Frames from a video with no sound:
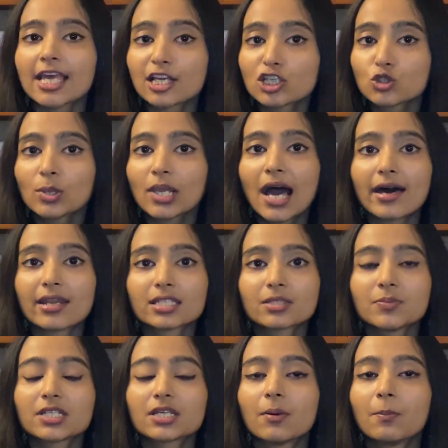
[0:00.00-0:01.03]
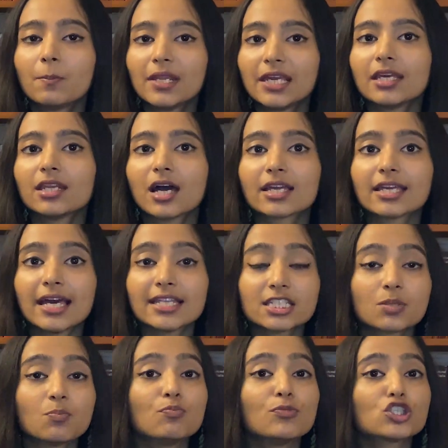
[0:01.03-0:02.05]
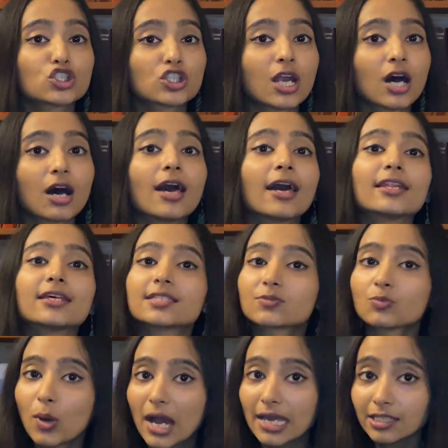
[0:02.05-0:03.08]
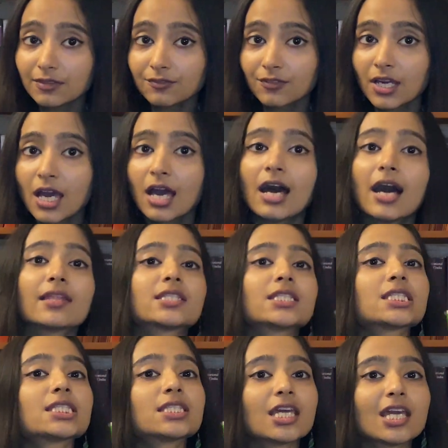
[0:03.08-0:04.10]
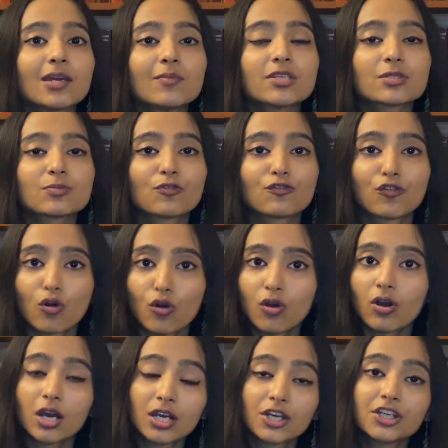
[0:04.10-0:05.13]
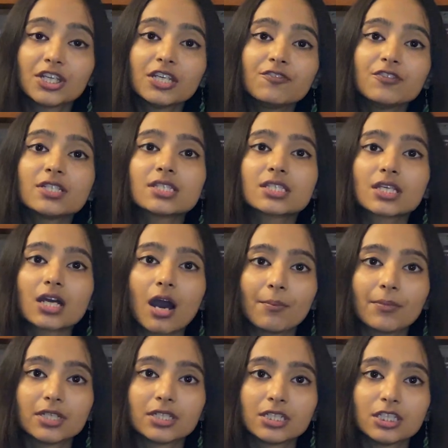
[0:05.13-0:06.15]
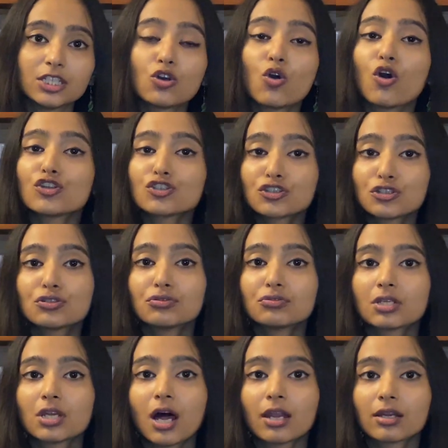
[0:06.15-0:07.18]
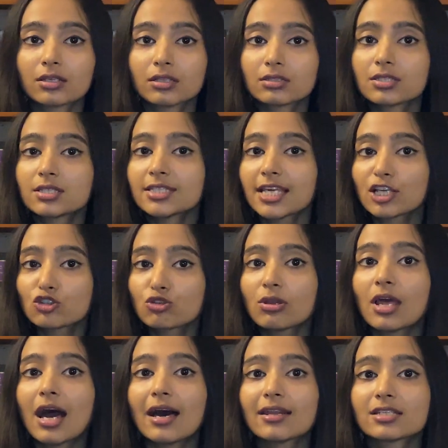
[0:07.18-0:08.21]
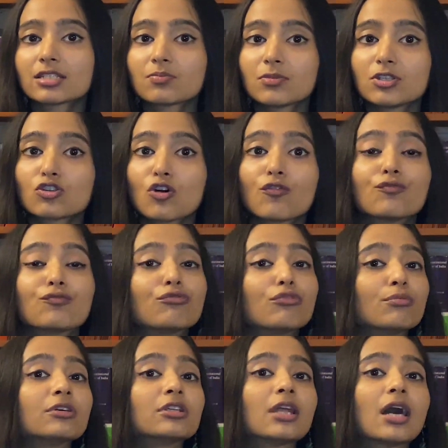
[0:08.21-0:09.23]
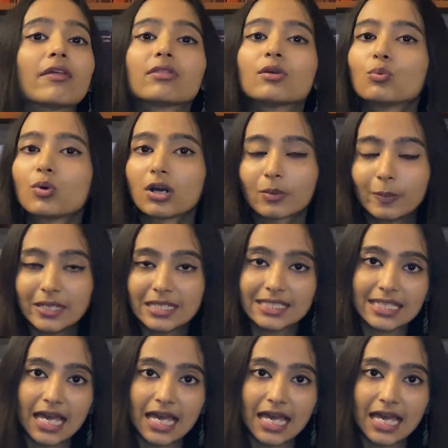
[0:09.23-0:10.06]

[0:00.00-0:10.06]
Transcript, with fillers: sexual harassment complaint against Mishra and his wife, and the same as before, a grievance committee constituted under the Sexual Harassment of Women at the Workplace